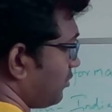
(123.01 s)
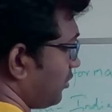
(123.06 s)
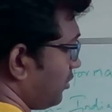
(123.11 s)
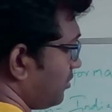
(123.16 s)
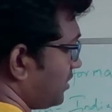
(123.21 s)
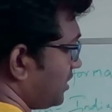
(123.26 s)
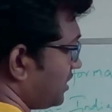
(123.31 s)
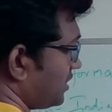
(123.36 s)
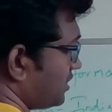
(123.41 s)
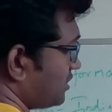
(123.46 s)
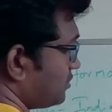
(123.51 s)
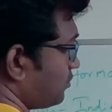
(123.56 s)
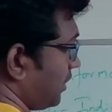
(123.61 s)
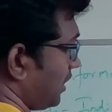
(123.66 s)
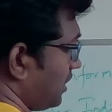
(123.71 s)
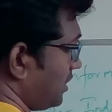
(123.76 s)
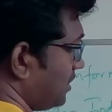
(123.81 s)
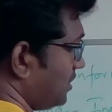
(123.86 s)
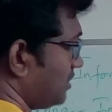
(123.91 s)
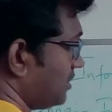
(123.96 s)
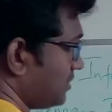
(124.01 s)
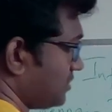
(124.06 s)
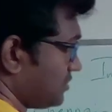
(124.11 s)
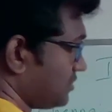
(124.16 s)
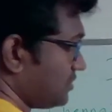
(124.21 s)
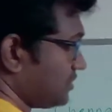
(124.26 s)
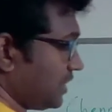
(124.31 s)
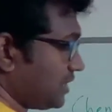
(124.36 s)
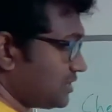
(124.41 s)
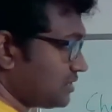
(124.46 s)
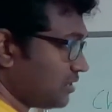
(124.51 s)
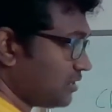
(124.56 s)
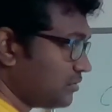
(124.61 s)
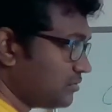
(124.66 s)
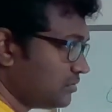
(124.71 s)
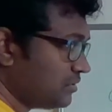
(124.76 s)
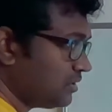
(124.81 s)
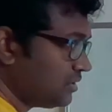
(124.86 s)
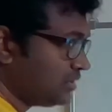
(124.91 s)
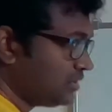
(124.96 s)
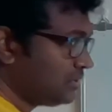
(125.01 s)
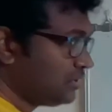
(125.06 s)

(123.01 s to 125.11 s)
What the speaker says: probability is 1. So that's how